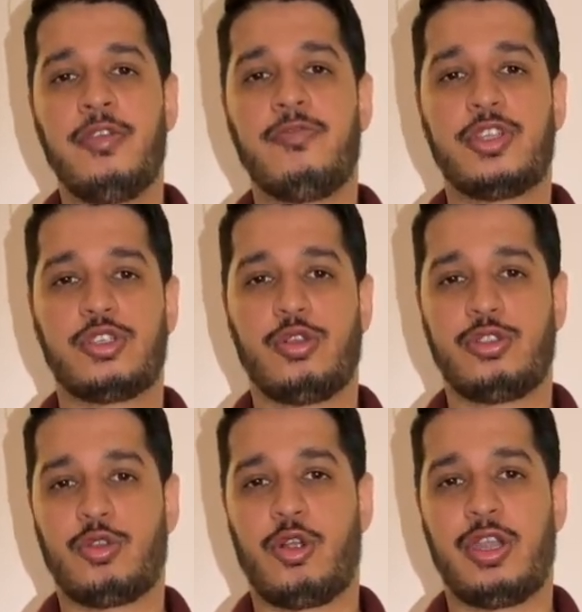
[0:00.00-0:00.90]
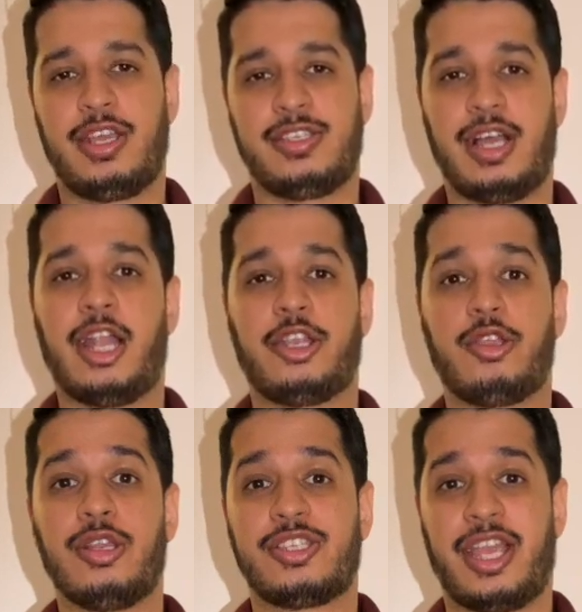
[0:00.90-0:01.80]
which is also called as
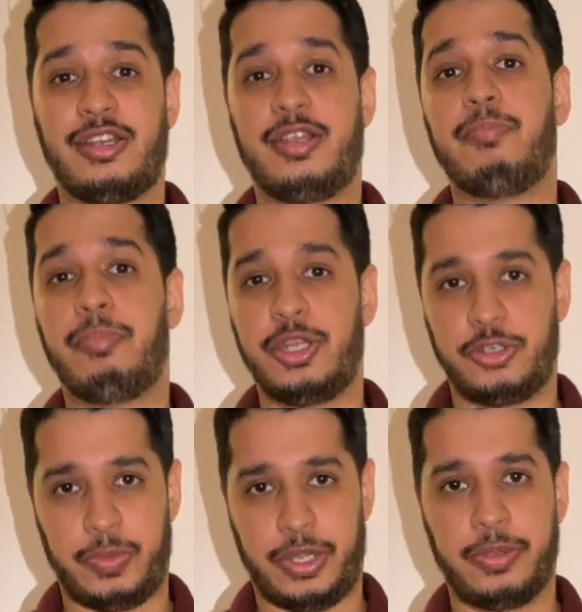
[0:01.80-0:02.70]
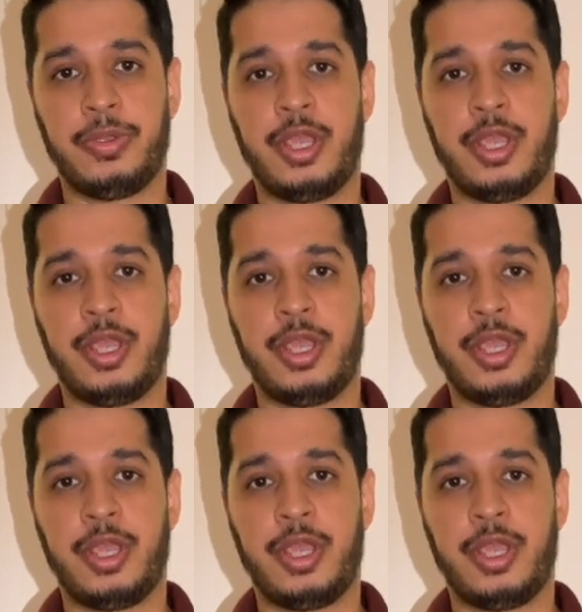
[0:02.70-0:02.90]
articular-sided impingement.